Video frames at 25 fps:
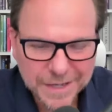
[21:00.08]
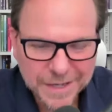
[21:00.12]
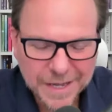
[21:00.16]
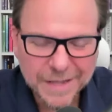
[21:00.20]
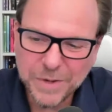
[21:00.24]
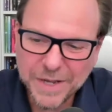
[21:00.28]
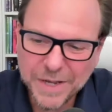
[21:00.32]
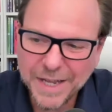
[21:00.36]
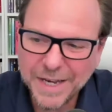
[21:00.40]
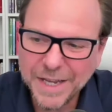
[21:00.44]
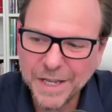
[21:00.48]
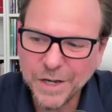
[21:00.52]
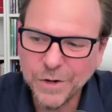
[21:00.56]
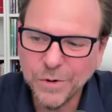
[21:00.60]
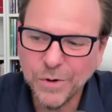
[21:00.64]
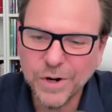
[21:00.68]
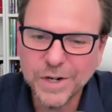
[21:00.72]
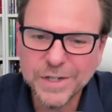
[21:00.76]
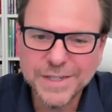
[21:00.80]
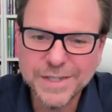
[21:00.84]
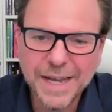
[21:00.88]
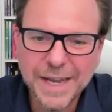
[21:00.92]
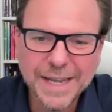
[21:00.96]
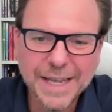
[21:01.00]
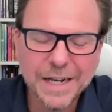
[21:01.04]
the beginning
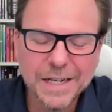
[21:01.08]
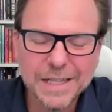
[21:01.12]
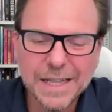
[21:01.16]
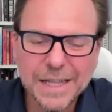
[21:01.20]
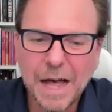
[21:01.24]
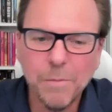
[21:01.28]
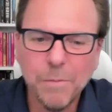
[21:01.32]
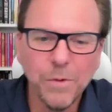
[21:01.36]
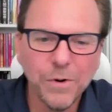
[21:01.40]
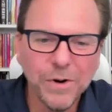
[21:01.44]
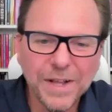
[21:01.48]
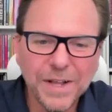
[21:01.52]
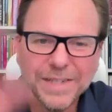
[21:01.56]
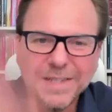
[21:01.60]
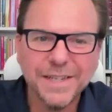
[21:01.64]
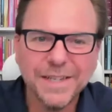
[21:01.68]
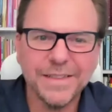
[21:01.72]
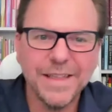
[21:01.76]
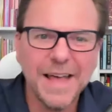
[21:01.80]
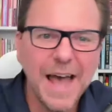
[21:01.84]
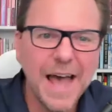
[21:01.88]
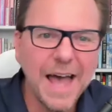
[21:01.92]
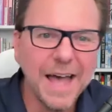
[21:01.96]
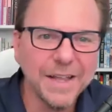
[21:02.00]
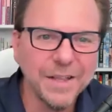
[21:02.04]
course, I get a lot more into
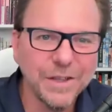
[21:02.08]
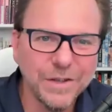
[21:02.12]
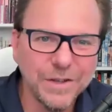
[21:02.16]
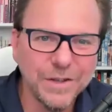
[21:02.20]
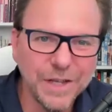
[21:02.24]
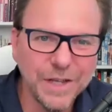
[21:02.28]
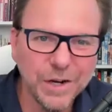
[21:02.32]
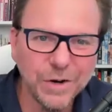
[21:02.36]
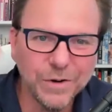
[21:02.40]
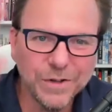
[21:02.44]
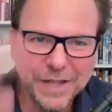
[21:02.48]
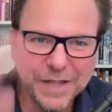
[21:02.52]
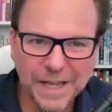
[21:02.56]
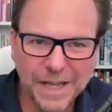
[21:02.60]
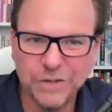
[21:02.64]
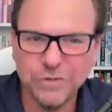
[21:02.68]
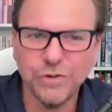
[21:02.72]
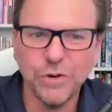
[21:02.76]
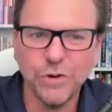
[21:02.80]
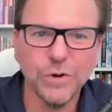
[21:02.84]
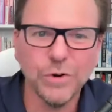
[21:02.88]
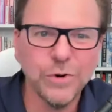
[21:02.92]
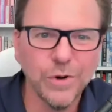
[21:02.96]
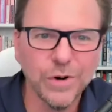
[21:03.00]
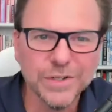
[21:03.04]
that. You know, in the
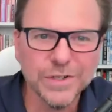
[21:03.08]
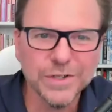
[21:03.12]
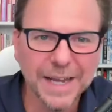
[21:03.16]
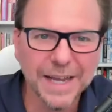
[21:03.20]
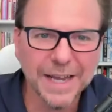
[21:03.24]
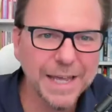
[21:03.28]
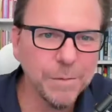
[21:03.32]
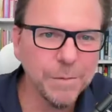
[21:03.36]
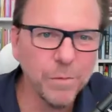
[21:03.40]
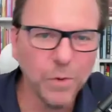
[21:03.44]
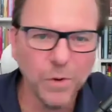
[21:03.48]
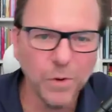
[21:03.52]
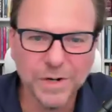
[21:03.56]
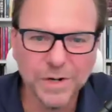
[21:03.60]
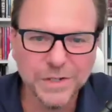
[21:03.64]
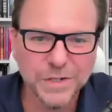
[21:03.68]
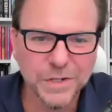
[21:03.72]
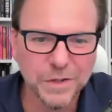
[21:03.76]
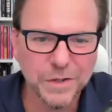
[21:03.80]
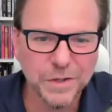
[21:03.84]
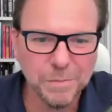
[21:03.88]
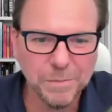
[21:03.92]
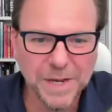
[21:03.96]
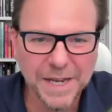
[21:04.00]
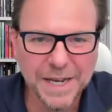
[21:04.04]
intro course, I get more
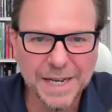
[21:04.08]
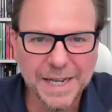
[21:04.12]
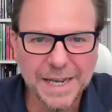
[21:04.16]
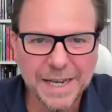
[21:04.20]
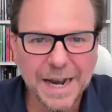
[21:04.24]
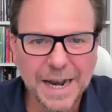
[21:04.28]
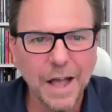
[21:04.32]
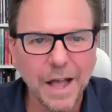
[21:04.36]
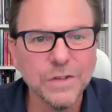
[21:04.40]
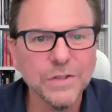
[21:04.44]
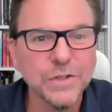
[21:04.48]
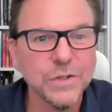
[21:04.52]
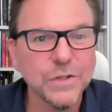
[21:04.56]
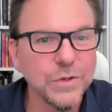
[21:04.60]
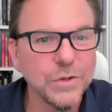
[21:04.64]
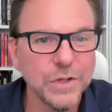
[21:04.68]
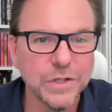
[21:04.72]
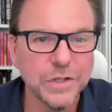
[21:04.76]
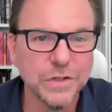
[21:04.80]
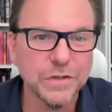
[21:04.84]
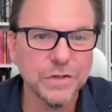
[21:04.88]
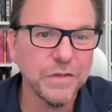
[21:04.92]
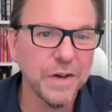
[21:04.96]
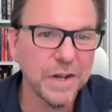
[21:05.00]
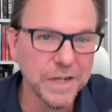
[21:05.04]
into the meaning. I also do
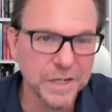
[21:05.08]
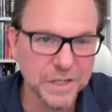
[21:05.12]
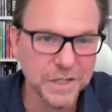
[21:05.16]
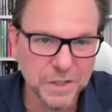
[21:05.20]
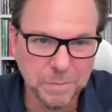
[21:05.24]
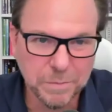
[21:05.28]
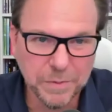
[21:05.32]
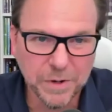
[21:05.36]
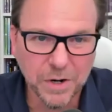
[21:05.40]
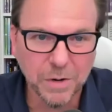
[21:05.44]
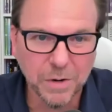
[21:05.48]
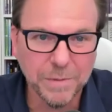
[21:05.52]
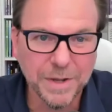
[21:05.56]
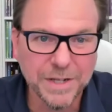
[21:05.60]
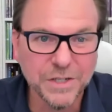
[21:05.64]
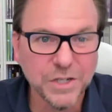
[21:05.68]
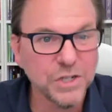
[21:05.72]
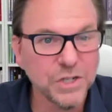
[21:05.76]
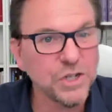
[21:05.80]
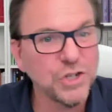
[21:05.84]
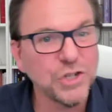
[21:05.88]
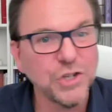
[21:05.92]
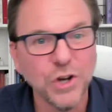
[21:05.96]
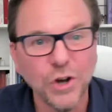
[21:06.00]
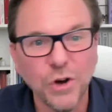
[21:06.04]
this fun experiment
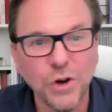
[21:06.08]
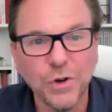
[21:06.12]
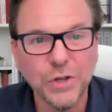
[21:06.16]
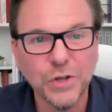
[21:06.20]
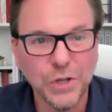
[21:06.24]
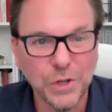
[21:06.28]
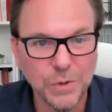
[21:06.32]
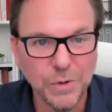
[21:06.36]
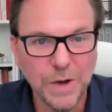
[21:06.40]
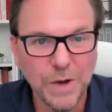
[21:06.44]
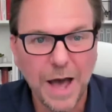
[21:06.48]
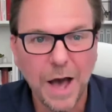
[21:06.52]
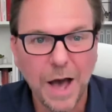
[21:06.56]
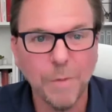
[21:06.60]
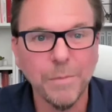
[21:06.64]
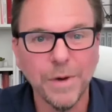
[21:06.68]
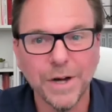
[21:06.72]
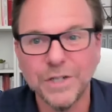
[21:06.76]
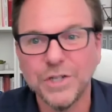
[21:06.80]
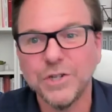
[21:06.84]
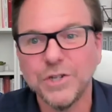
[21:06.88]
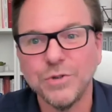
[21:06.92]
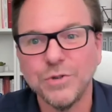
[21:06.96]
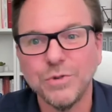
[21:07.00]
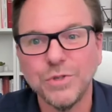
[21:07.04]
to show you how
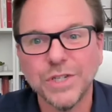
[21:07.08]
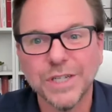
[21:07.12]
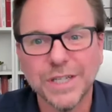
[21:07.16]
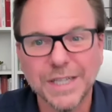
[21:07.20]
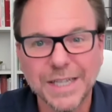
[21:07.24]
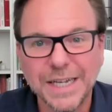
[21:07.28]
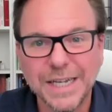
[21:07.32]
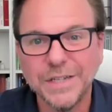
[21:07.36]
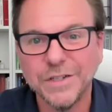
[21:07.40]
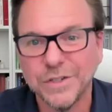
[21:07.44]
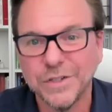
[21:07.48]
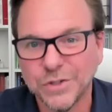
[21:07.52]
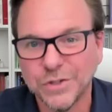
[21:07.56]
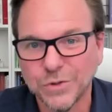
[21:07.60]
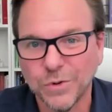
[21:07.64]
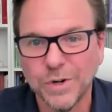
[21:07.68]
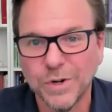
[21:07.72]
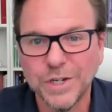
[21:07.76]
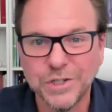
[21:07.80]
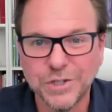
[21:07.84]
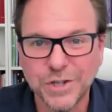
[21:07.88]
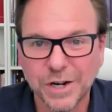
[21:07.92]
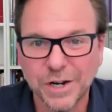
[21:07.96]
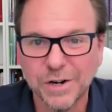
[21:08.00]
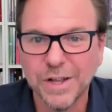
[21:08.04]
much you delete,
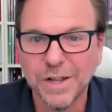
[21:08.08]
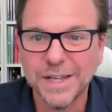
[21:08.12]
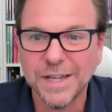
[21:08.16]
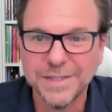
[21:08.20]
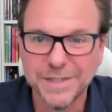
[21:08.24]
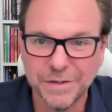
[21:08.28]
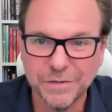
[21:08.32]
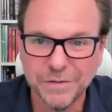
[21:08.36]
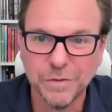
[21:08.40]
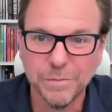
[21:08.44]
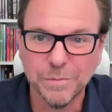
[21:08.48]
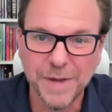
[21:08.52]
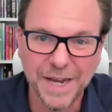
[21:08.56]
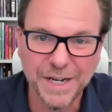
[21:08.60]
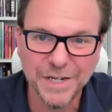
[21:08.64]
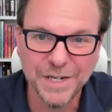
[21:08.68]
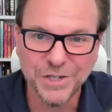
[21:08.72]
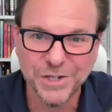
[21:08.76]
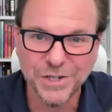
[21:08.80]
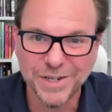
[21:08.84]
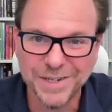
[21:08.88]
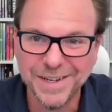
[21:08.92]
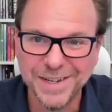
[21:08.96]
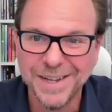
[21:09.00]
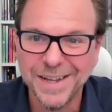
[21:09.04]
distort, and generalize
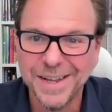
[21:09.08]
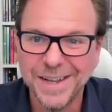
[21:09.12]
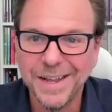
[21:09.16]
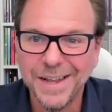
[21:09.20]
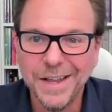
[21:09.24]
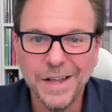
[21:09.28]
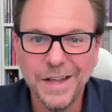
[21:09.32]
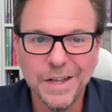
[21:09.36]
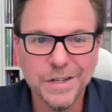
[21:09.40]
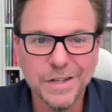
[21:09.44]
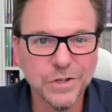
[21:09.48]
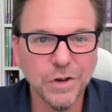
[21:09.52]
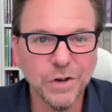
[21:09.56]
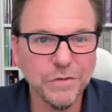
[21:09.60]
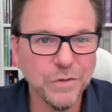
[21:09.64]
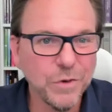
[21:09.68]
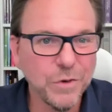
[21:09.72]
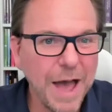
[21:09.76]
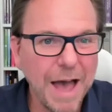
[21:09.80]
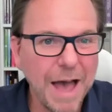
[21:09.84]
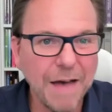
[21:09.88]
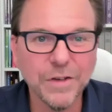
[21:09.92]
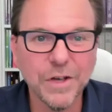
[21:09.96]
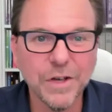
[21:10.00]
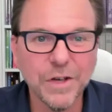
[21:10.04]
information. So if
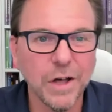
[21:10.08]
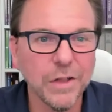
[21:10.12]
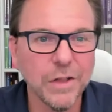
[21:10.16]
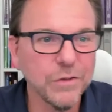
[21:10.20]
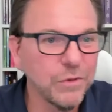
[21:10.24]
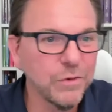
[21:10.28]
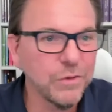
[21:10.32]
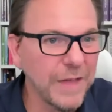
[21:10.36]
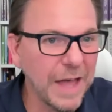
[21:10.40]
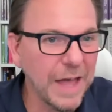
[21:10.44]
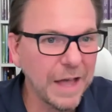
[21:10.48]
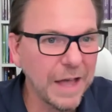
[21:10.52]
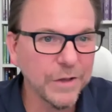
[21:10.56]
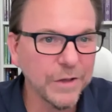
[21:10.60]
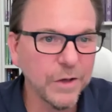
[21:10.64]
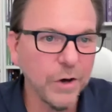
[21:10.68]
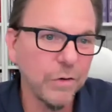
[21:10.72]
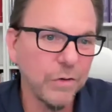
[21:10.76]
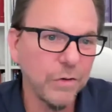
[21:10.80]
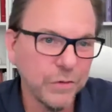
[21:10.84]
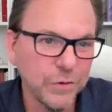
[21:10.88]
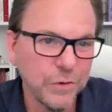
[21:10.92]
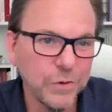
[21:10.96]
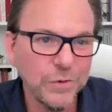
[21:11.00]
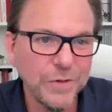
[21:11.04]
you haven't gone through that,
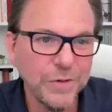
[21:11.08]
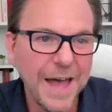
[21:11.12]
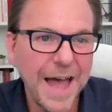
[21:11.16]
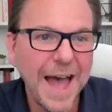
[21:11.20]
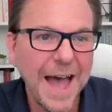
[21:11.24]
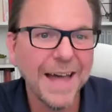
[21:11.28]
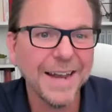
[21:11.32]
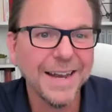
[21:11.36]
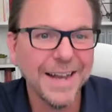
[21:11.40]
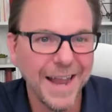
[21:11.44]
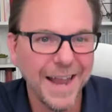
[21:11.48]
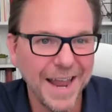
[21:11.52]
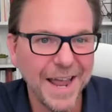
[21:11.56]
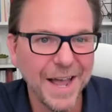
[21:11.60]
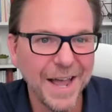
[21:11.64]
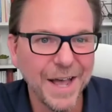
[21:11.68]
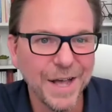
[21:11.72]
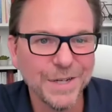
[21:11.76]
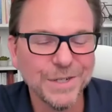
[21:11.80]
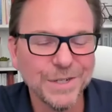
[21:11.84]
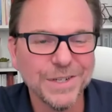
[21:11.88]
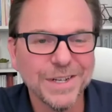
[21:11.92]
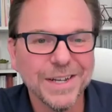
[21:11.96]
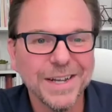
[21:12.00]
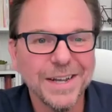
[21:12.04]
go through that
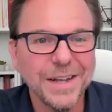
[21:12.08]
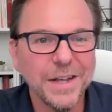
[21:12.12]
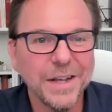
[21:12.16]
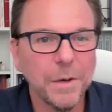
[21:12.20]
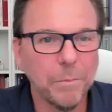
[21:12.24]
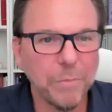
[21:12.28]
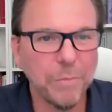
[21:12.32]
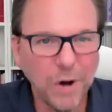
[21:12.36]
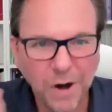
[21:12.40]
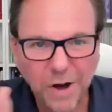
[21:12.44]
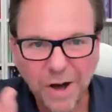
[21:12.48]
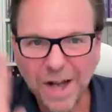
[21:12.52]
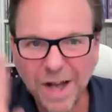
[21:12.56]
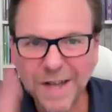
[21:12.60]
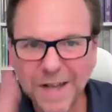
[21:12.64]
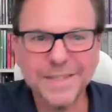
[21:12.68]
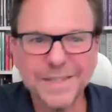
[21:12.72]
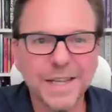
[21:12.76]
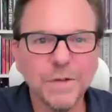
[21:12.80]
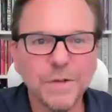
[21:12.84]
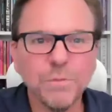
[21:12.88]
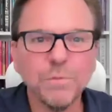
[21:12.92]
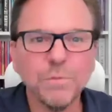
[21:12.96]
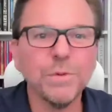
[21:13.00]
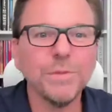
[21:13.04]
and
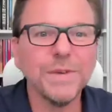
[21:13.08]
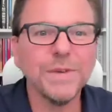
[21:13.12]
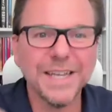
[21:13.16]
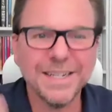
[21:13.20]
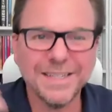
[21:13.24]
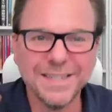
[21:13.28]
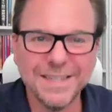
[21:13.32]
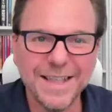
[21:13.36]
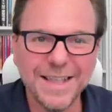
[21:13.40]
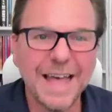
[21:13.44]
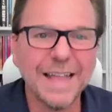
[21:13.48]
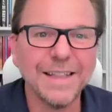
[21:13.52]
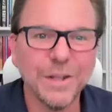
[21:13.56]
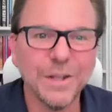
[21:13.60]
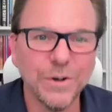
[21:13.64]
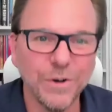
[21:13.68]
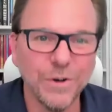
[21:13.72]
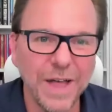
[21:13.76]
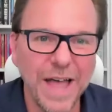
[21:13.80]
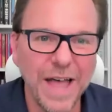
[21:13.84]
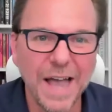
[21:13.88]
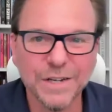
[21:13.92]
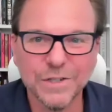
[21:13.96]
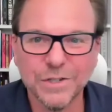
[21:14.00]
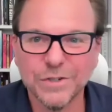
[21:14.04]
pause it when we get to that
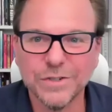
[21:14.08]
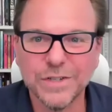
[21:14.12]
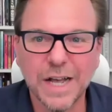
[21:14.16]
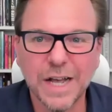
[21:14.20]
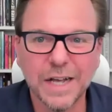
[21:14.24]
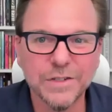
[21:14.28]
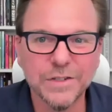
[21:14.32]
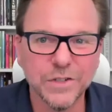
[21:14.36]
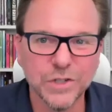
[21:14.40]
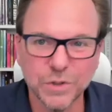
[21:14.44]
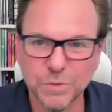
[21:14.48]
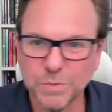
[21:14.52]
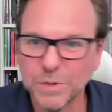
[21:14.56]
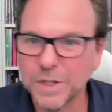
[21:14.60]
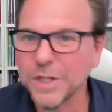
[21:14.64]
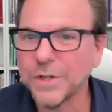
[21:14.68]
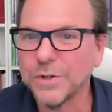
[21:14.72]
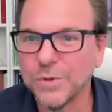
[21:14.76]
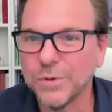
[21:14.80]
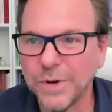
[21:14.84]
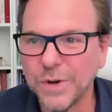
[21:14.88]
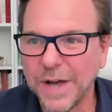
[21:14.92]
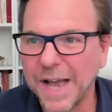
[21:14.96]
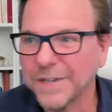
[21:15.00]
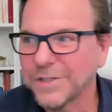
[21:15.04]
little exercise. There's a really
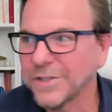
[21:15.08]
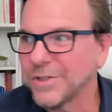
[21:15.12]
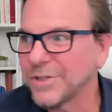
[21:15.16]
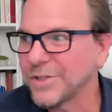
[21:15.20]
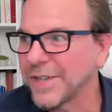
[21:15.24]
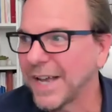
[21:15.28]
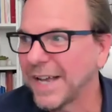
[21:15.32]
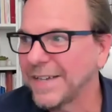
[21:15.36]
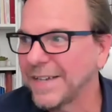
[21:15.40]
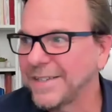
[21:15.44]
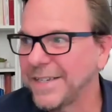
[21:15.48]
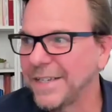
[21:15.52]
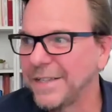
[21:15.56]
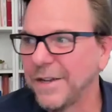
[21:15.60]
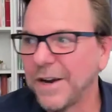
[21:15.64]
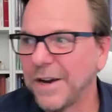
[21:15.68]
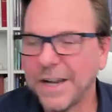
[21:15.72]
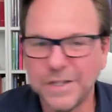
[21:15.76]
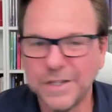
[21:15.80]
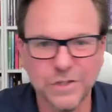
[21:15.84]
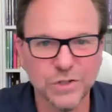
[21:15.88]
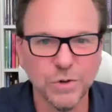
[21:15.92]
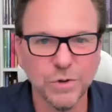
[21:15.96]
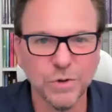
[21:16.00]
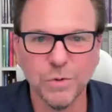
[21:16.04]
cool exercise in there.
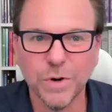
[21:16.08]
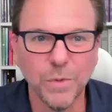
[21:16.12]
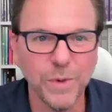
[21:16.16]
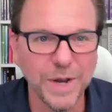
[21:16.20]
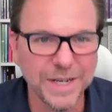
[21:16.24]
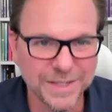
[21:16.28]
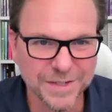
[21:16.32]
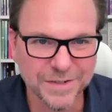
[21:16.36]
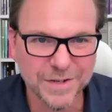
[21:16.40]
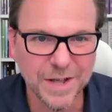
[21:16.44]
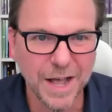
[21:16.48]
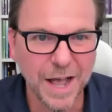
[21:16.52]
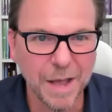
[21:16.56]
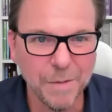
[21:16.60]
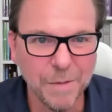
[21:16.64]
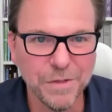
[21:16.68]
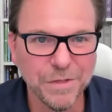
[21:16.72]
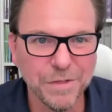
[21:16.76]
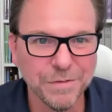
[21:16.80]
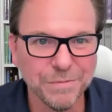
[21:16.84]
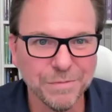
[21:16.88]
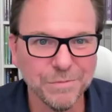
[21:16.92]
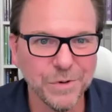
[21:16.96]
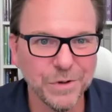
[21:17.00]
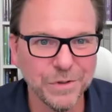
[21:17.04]
I just don't want to waste time
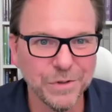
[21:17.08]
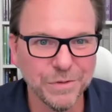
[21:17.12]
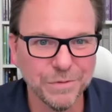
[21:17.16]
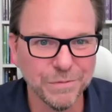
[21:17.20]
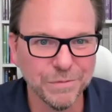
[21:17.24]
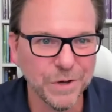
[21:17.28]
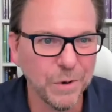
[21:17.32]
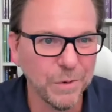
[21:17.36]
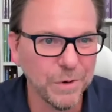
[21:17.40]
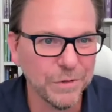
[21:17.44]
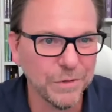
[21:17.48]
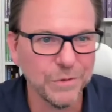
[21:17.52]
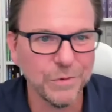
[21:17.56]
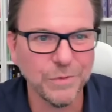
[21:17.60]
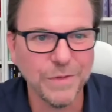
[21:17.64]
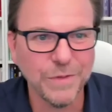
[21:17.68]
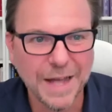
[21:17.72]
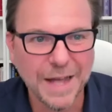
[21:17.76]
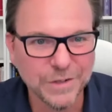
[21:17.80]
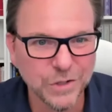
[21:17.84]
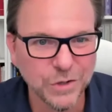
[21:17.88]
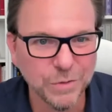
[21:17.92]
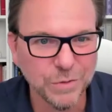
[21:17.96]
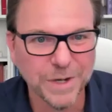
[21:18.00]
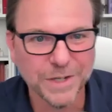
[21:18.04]
with going through
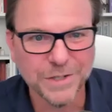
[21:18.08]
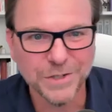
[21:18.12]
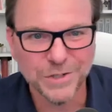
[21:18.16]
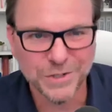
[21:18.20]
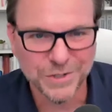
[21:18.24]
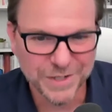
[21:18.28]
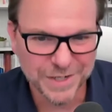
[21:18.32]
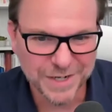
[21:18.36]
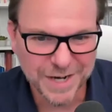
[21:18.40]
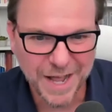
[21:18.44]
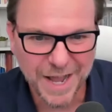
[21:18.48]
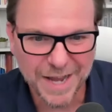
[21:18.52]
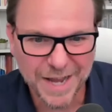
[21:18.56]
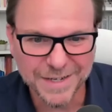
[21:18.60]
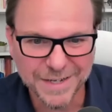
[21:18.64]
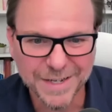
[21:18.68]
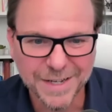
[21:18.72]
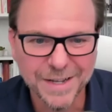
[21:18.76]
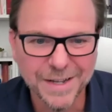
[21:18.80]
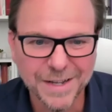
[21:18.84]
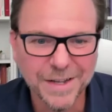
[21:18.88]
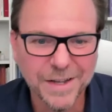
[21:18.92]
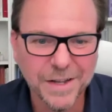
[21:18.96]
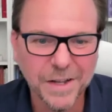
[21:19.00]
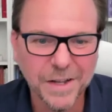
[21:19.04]
that too much tonight,